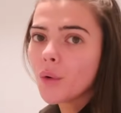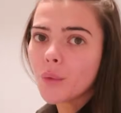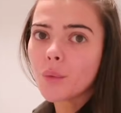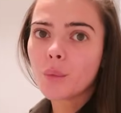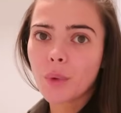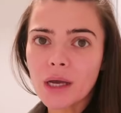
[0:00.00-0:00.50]

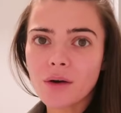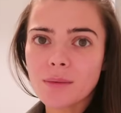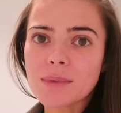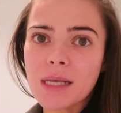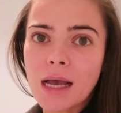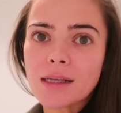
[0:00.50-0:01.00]
we are
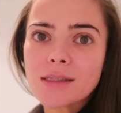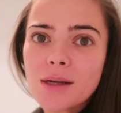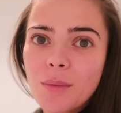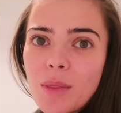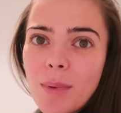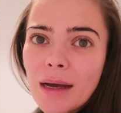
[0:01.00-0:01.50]

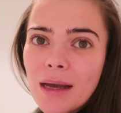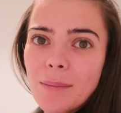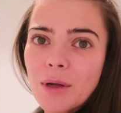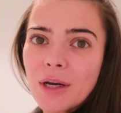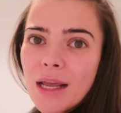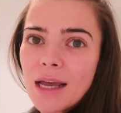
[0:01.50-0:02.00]
obsessed with
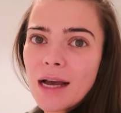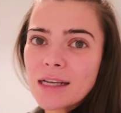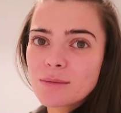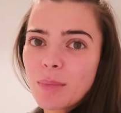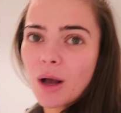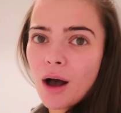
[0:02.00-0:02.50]
backgammon. It
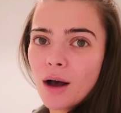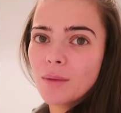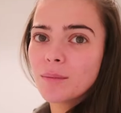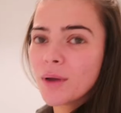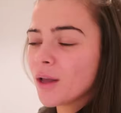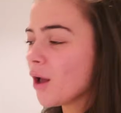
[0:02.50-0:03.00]
has
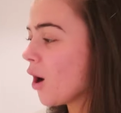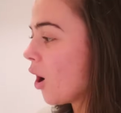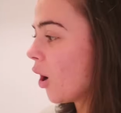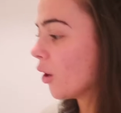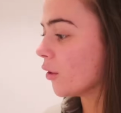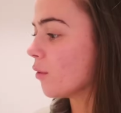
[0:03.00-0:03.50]
become
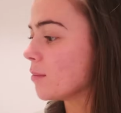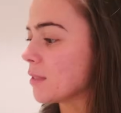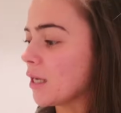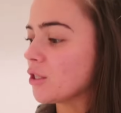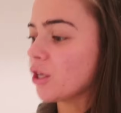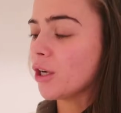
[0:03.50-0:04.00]
our new
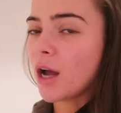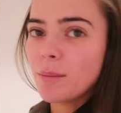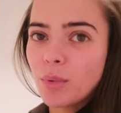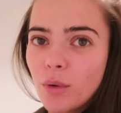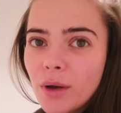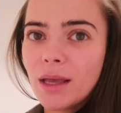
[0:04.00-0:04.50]
obsession. I
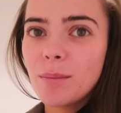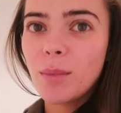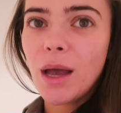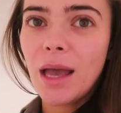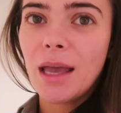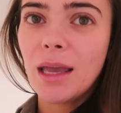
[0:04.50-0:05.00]
bought him
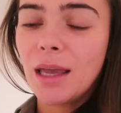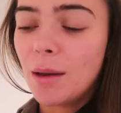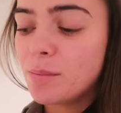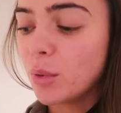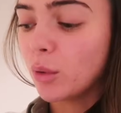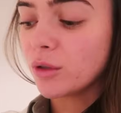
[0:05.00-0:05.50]
a
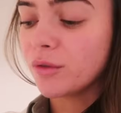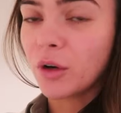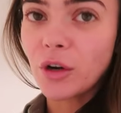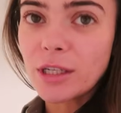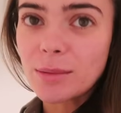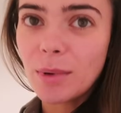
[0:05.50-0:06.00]
board for
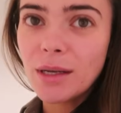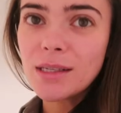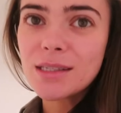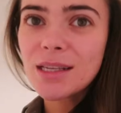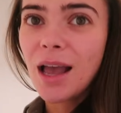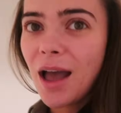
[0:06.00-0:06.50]

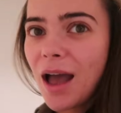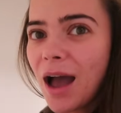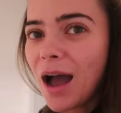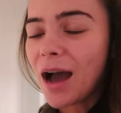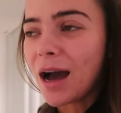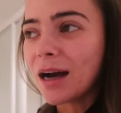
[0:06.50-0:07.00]
Christmas
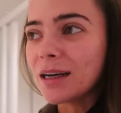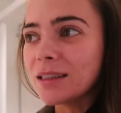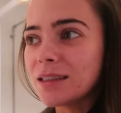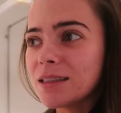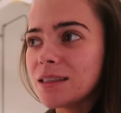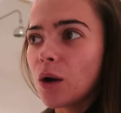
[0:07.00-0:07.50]

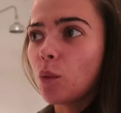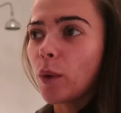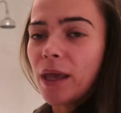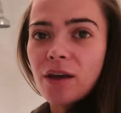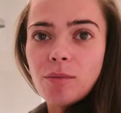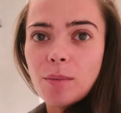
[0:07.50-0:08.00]
and
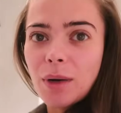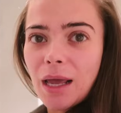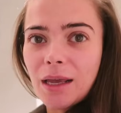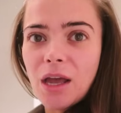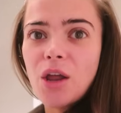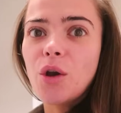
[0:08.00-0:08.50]
we have been playing it